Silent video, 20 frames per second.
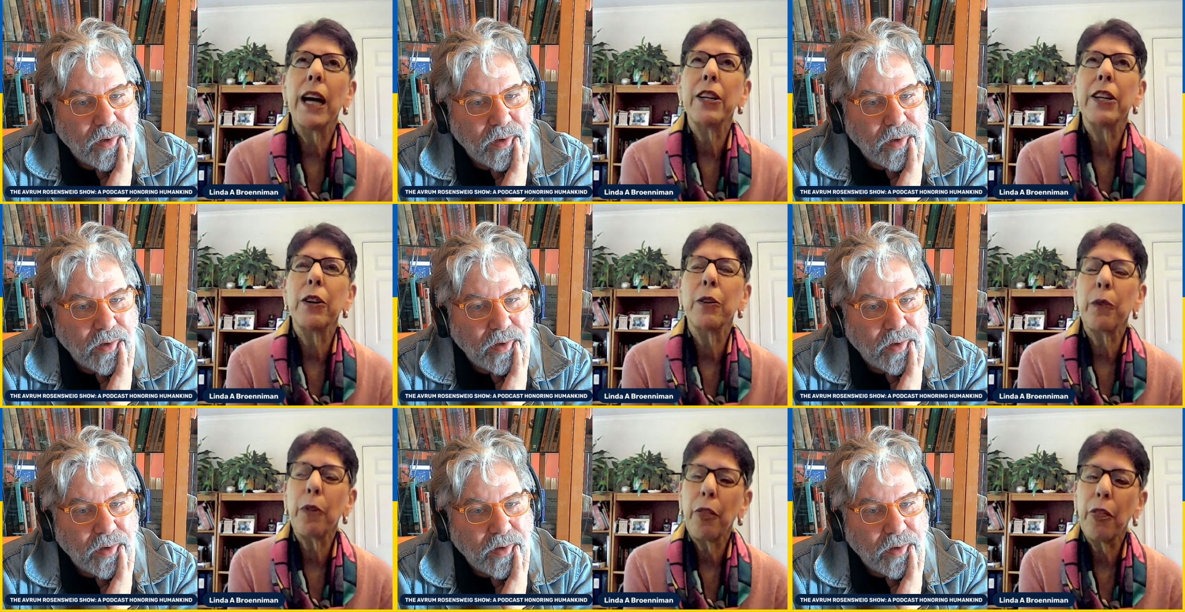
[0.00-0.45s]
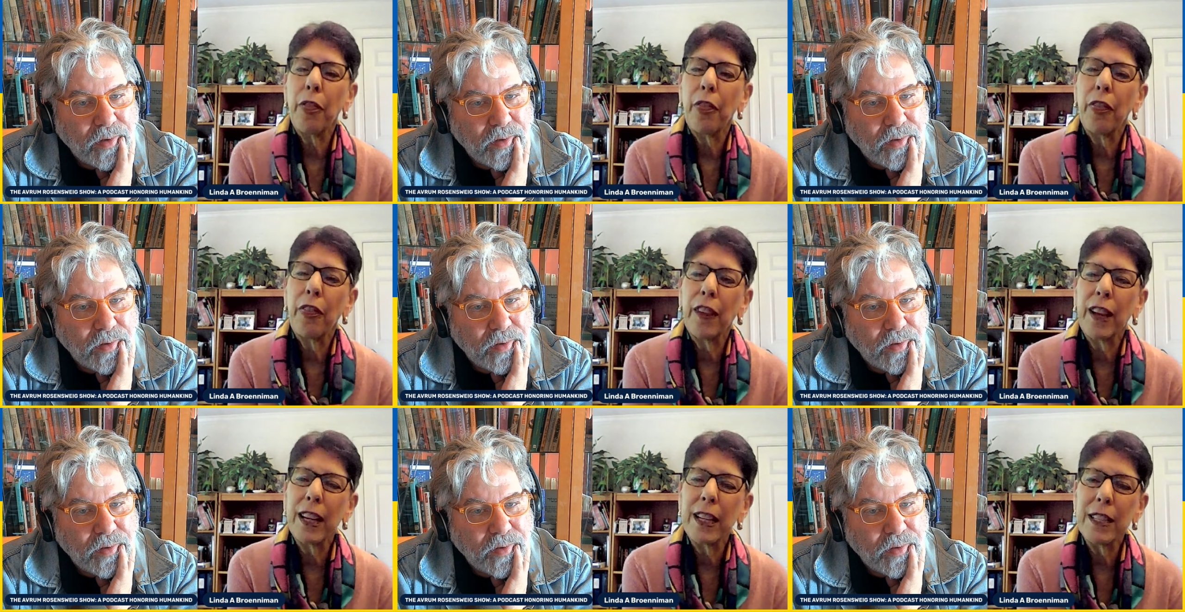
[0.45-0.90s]
Speaker 1: don't
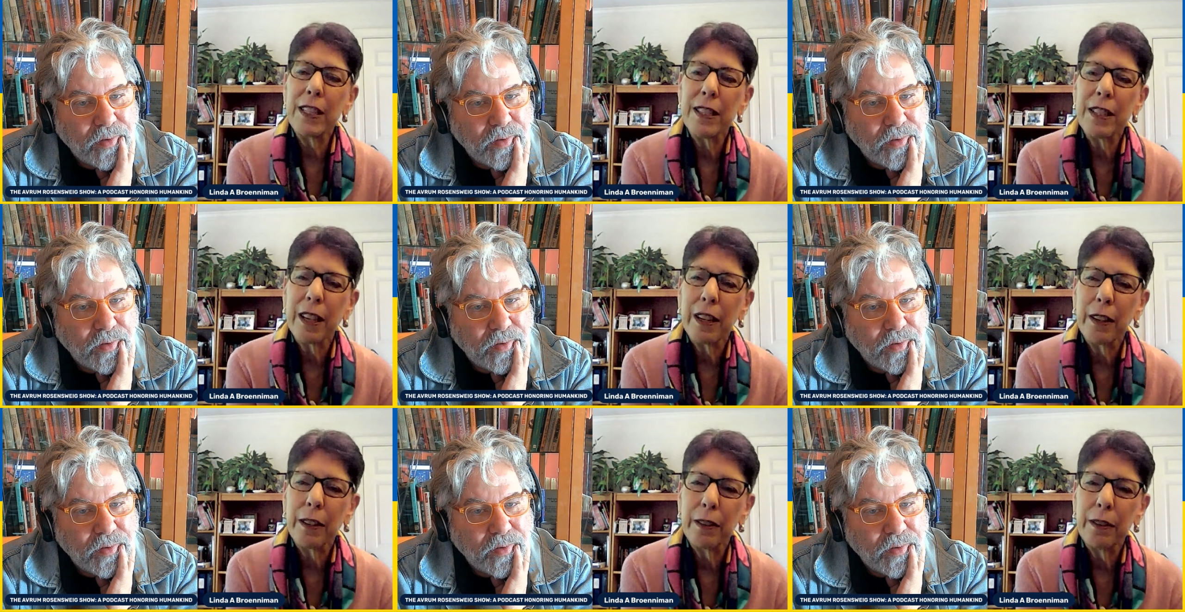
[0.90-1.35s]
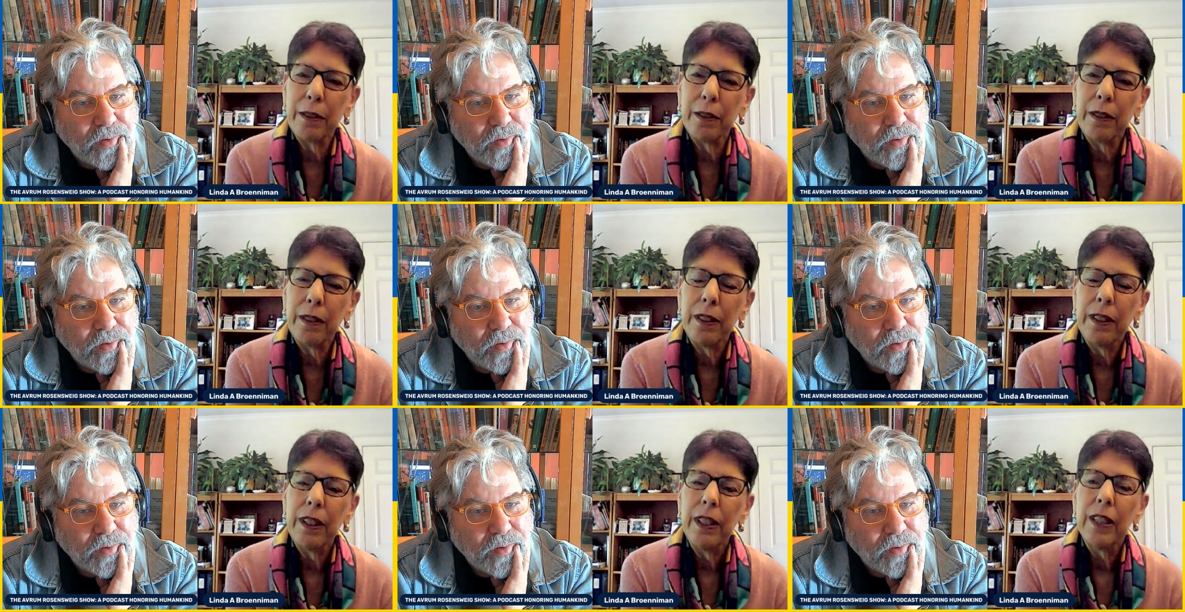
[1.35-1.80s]
think so.
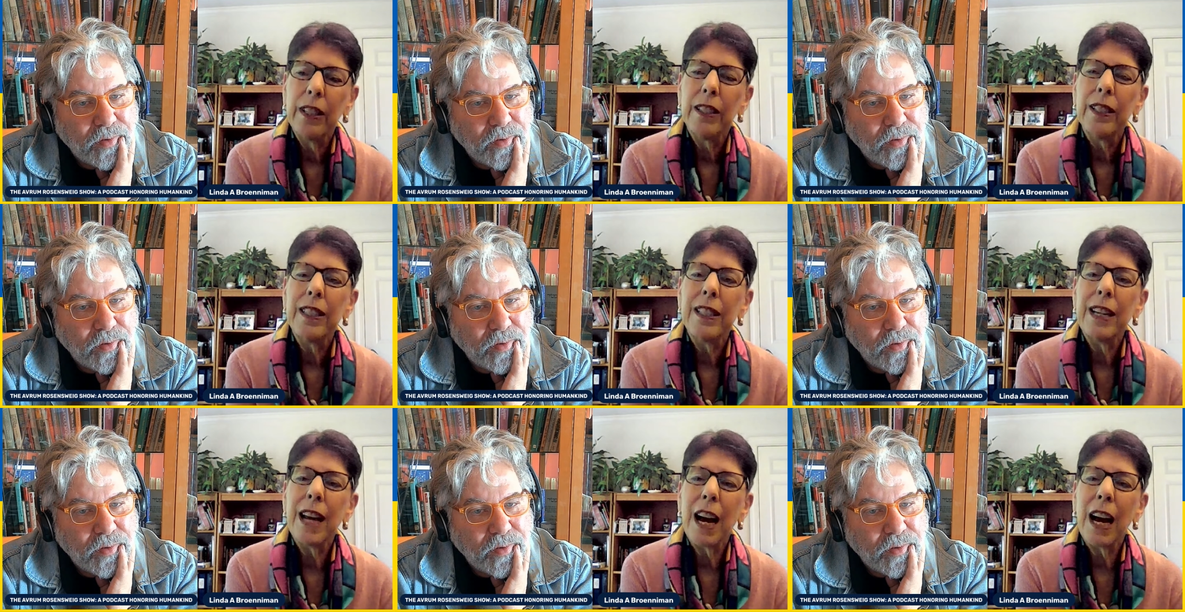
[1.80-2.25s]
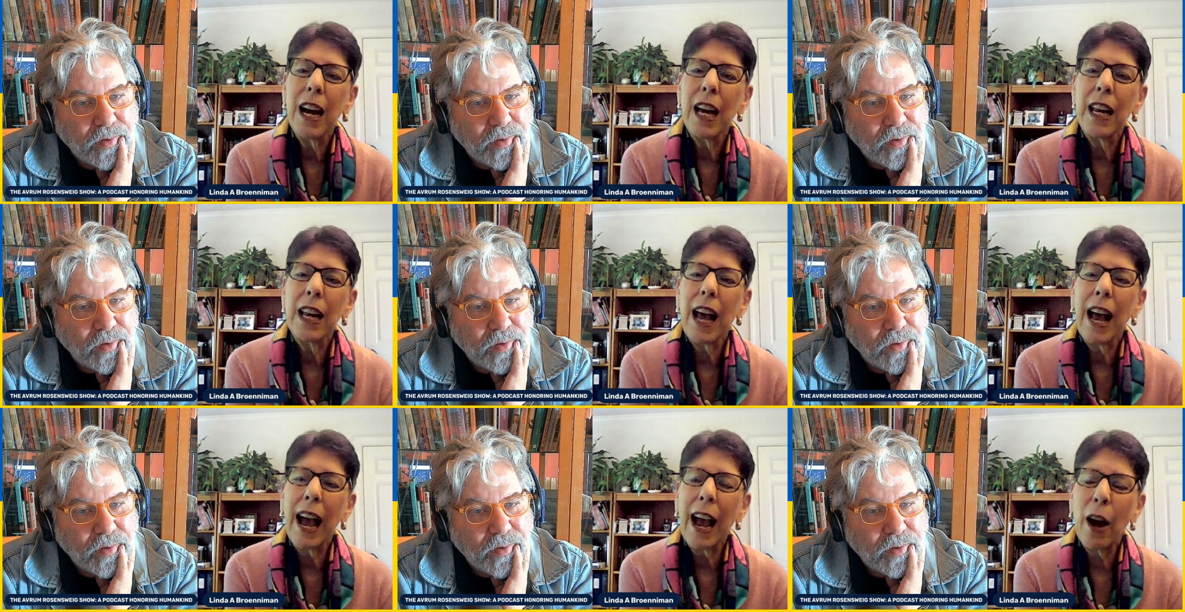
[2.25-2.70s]
Not
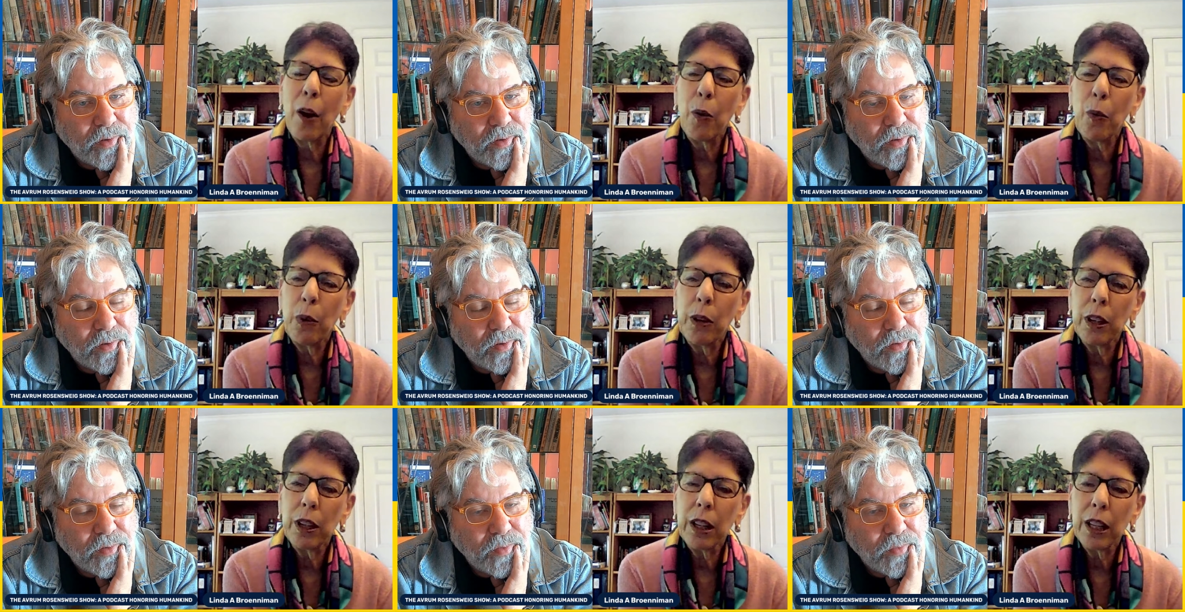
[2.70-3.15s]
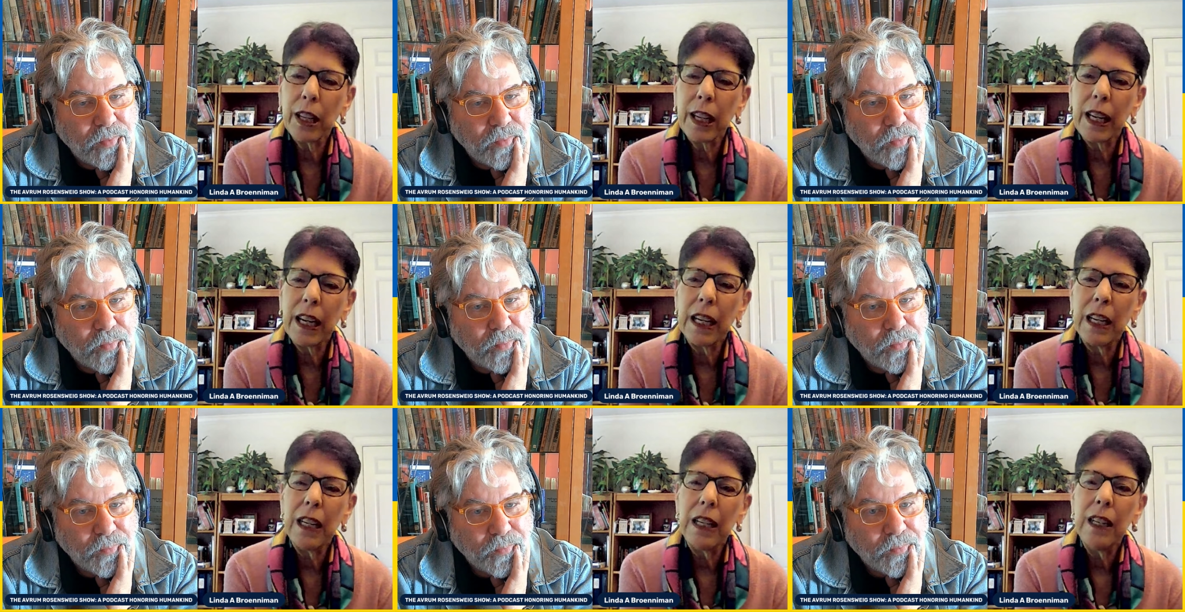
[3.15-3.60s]

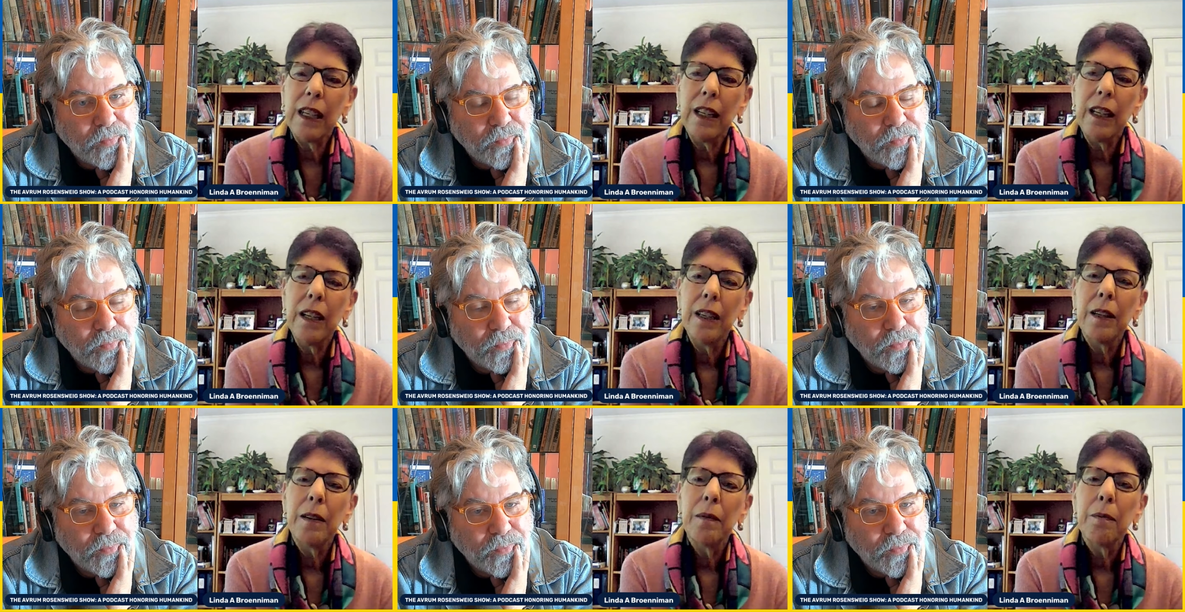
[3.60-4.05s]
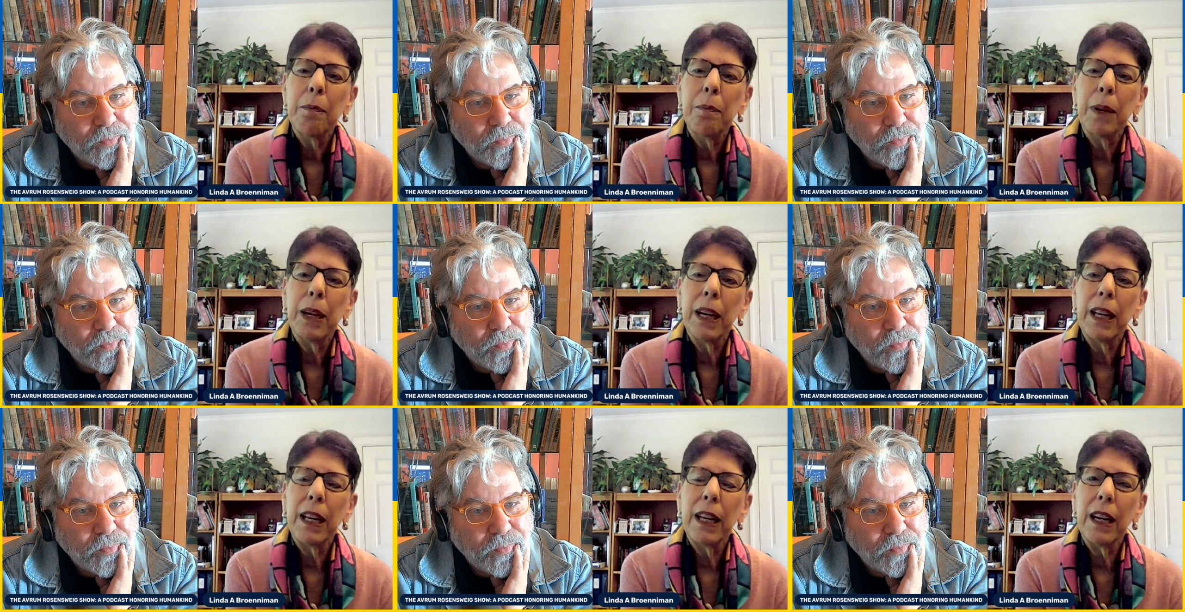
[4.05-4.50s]
outwardly,
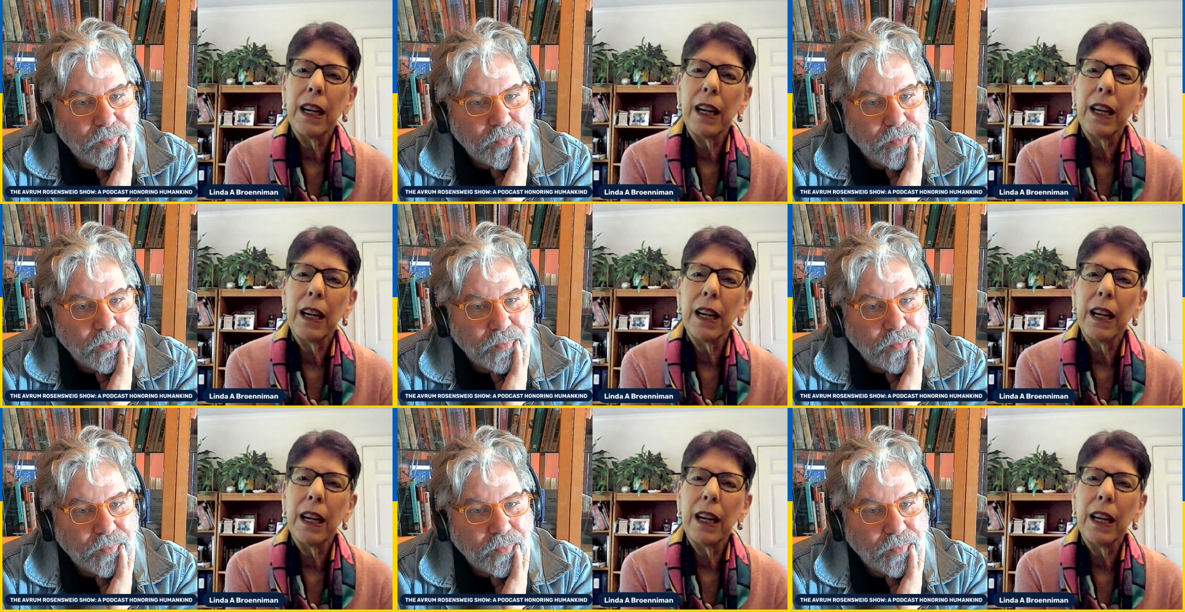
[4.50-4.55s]
but